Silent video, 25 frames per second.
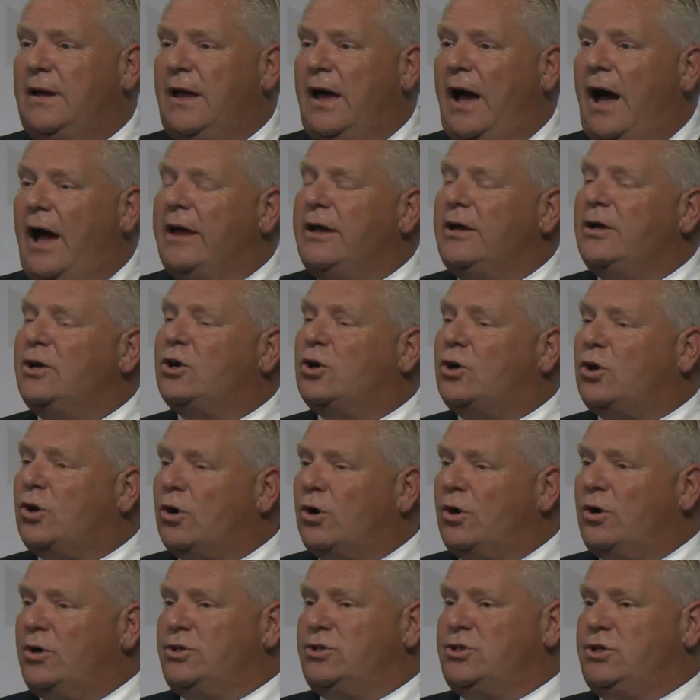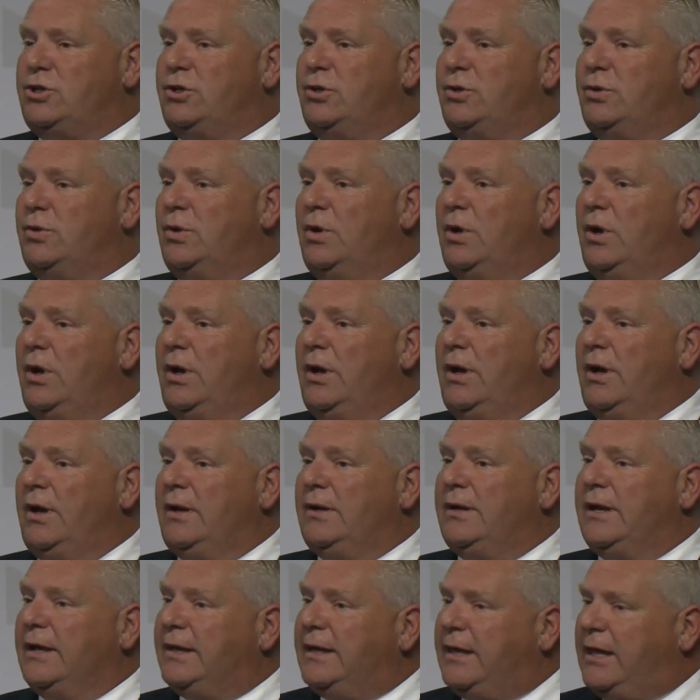I encourage you
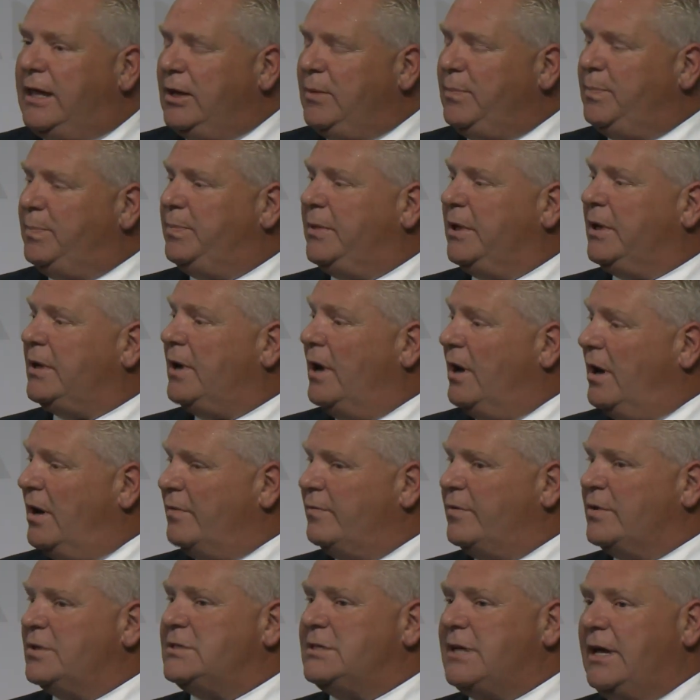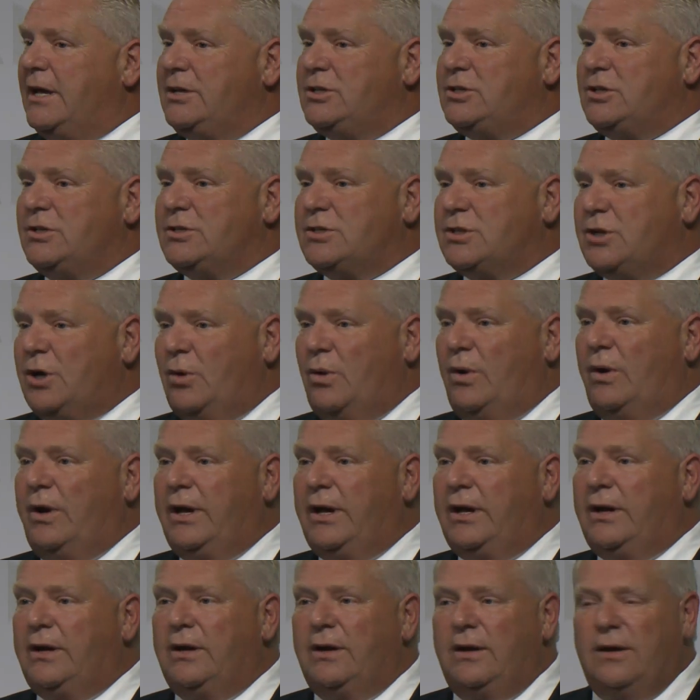to keep the conversations
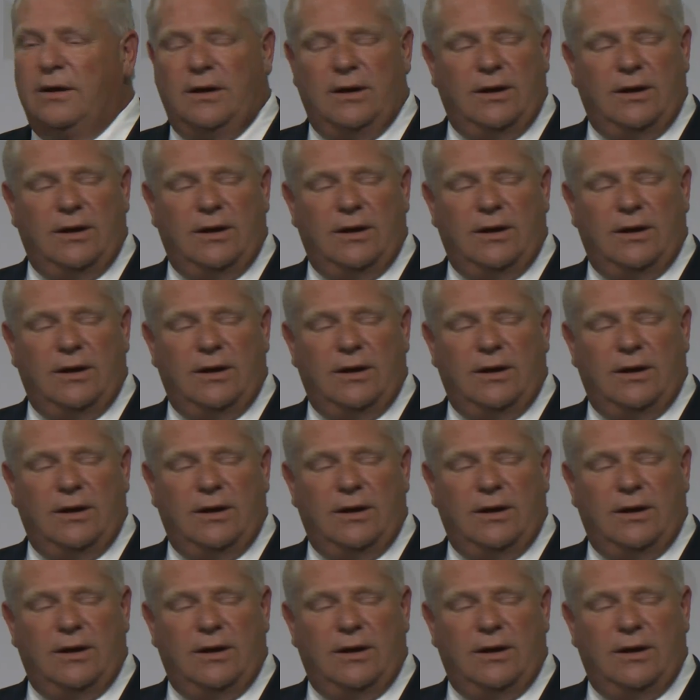going.